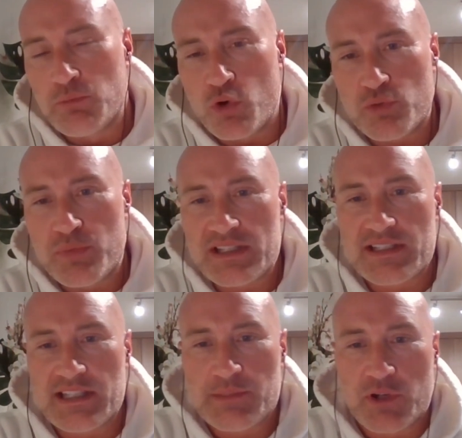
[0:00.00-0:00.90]
brick and mortar
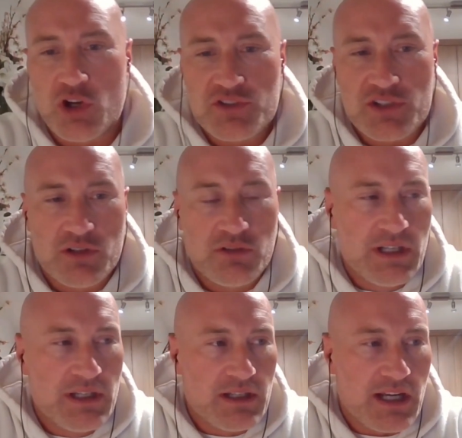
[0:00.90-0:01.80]
businesses, but
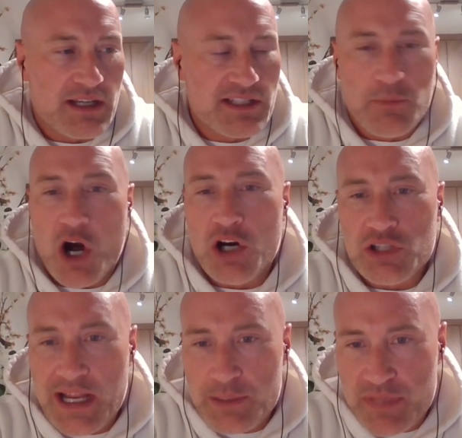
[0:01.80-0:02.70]
also some
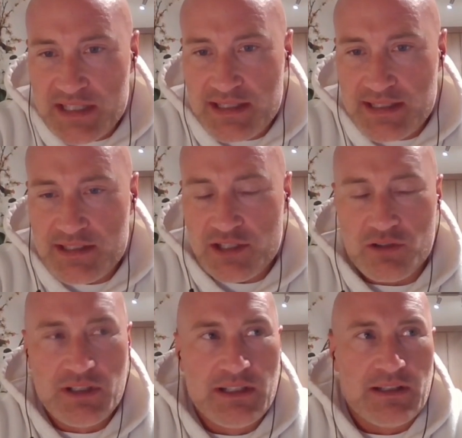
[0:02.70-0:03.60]
online businesses.
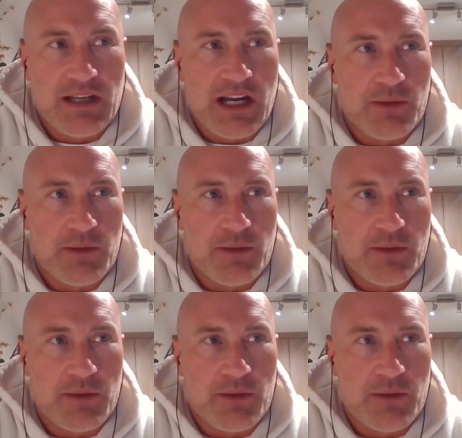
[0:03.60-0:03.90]
So,